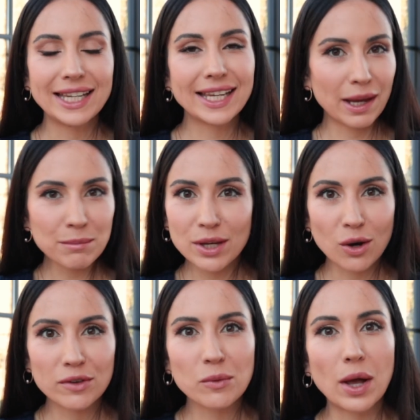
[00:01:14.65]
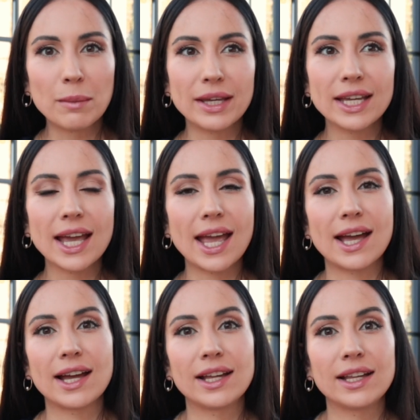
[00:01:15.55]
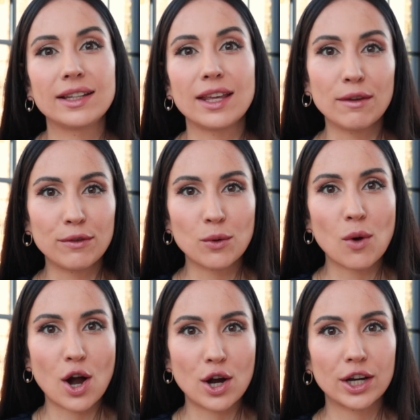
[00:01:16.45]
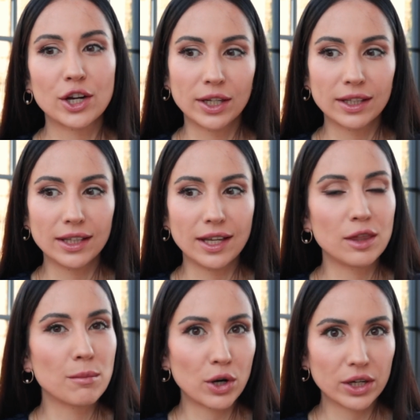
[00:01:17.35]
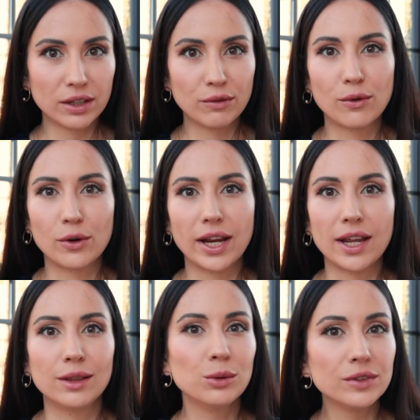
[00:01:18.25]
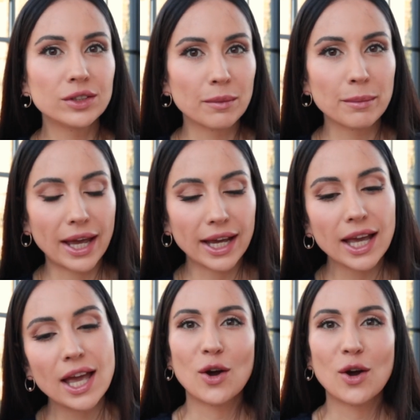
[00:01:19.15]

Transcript: It can be overwhelming, and if you are currently in the market for a Louis Vuitton bag,